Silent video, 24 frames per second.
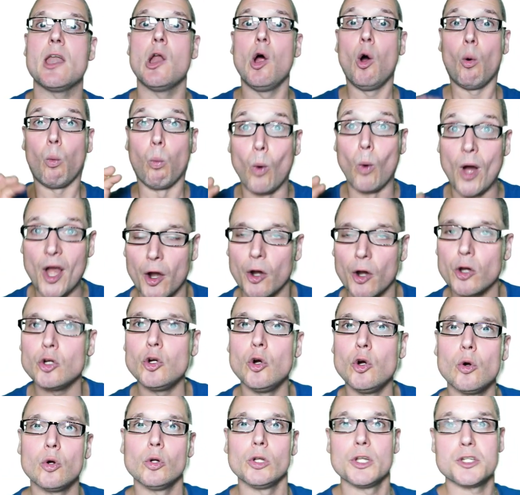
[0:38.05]
where
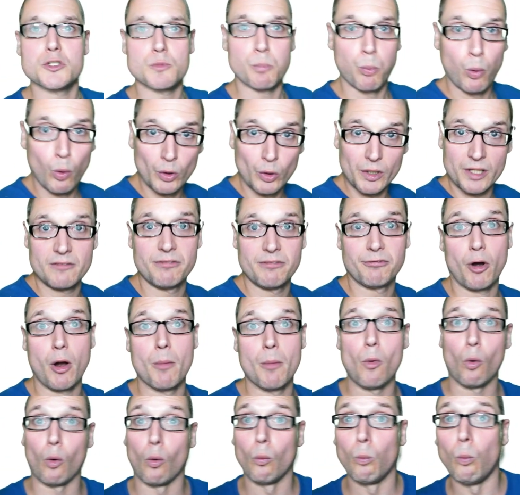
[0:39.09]
Google is pulling from or
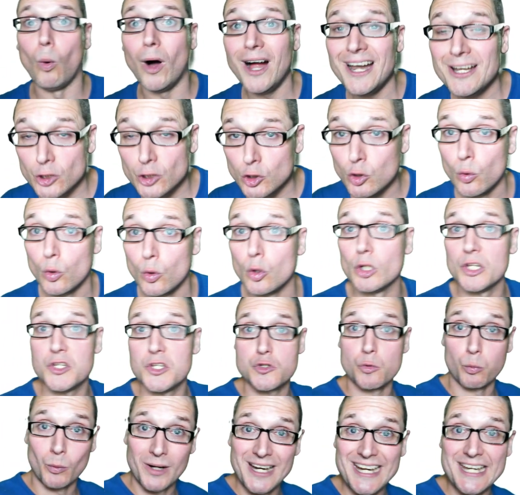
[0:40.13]
what Google is
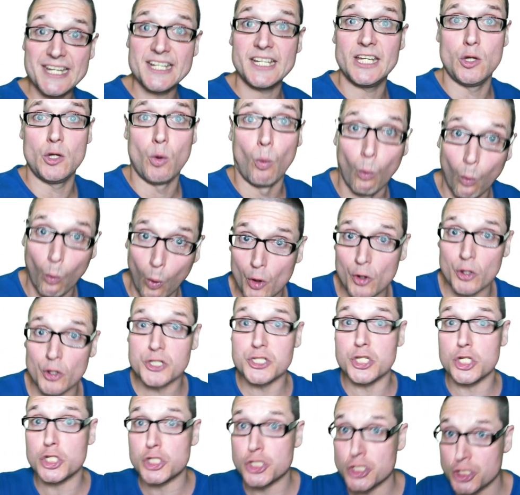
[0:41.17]
reading in order to
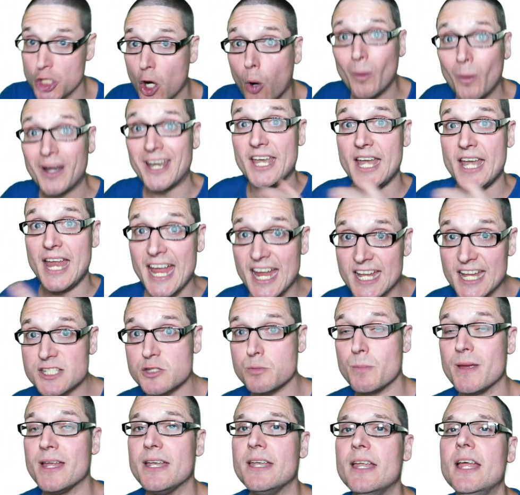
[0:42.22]
show an
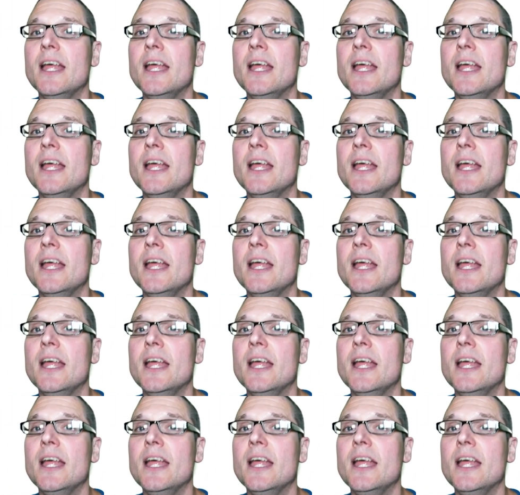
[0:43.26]
enhancement,